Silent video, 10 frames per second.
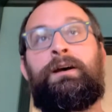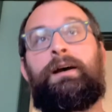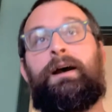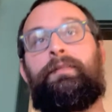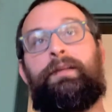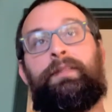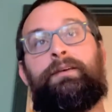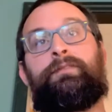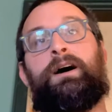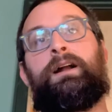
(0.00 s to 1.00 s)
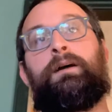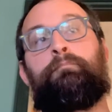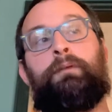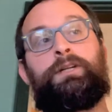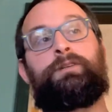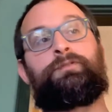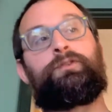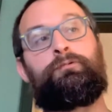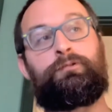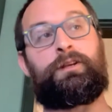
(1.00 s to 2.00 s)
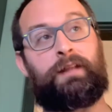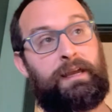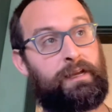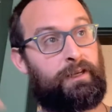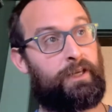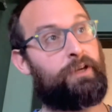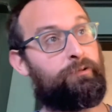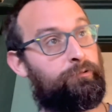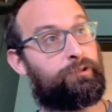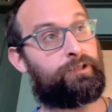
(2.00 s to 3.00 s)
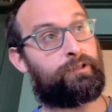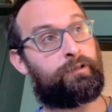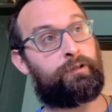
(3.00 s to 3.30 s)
And then they've got a bunch of tools that they can use